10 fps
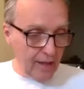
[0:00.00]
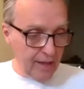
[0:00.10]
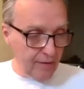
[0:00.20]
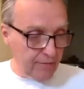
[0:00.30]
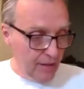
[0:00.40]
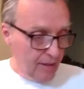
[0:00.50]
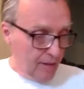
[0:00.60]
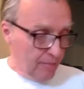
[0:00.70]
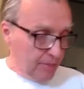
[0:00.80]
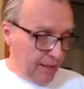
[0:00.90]
I have
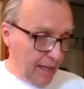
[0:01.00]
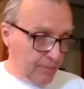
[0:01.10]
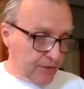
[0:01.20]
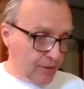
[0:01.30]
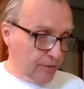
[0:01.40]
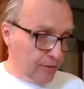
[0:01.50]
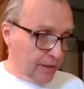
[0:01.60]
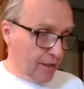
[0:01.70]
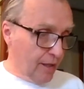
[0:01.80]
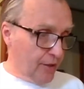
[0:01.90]
been
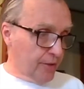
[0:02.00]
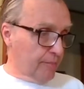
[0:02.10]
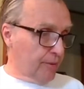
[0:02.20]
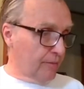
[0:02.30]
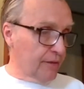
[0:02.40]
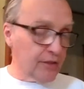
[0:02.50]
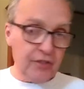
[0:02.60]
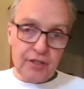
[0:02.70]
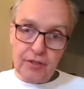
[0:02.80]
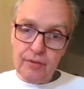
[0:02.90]
absolutely honored and
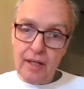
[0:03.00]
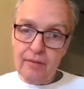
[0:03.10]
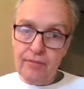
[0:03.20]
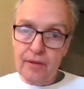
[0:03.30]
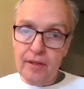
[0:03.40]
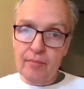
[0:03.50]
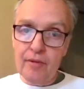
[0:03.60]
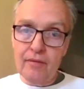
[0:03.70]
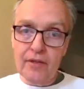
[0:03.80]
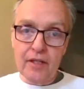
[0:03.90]
privileged to do that for a
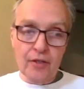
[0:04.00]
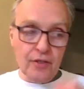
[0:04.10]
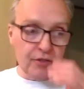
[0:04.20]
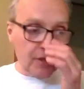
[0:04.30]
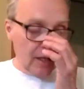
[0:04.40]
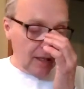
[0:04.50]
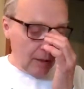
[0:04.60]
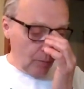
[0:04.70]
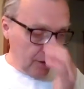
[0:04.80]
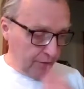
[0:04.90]
number of years.
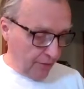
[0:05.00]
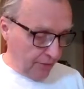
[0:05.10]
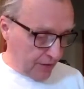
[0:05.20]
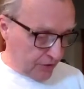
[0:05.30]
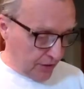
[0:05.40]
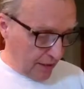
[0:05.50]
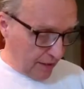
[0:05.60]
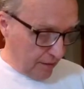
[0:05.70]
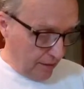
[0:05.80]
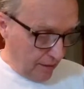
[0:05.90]
One of the things that
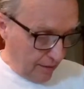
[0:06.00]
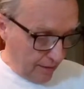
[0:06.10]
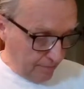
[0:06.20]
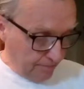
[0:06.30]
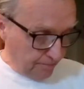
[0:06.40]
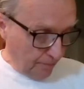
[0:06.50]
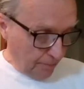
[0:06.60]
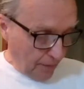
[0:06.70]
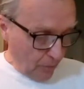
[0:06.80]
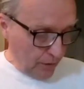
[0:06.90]
I
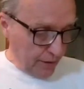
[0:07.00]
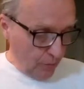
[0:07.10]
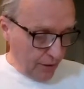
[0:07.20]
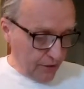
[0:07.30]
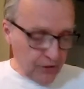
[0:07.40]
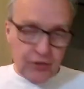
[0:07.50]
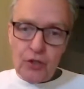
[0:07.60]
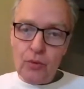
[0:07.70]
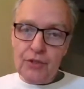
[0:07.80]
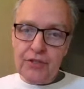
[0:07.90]
really wanted to
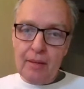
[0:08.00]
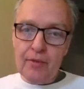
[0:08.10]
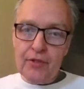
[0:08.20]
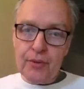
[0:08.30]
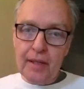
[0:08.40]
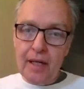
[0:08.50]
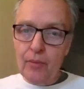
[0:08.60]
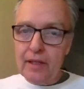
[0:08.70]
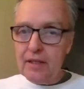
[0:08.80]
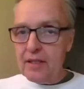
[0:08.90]
do was demonstrate
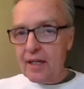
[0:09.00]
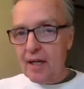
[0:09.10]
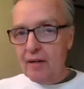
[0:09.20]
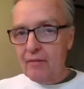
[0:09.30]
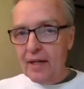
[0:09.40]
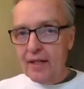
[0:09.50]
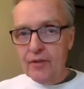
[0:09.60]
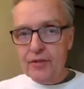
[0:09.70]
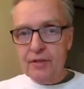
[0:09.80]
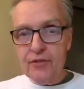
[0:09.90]
how we could take our
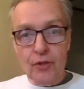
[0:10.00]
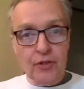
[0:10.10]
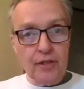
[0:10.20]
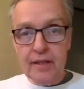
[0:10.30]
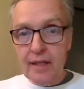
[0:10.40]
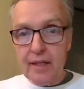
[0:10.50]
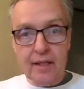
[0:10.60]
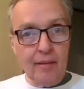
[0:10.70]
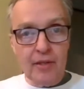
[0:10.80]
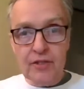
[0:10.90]
values of social and
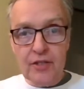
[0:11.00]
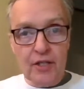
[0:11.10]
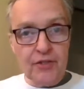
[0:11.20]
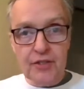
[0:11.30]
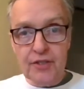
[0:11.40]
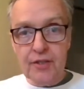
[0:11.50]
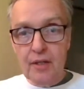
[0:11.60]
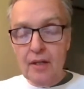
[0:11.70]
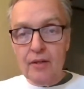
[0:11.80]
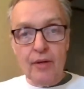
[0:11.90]
economic
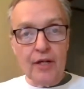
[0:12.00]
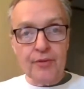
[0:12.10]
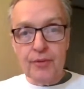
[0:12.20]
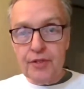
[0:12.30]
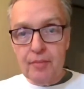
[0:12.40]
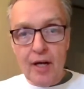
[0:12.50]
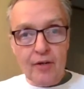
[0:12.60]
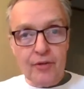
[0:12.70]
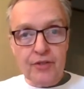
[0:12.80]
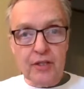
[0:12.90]
justice, grassroots
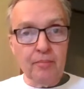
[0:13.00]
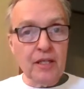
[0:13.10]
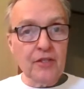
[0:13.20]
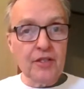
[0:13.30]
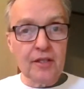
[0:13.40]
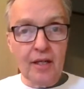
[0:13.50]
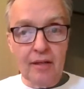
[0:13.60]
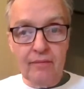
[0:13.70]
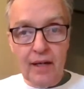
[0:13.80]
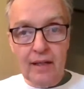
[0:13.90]
democracy, peace and
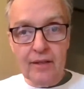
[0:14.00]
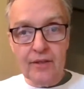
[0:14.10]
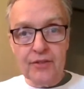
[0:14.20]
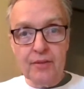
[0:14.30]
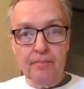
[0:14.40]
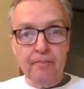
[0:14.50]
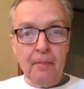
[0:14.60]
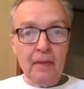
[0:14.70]
nonviolence,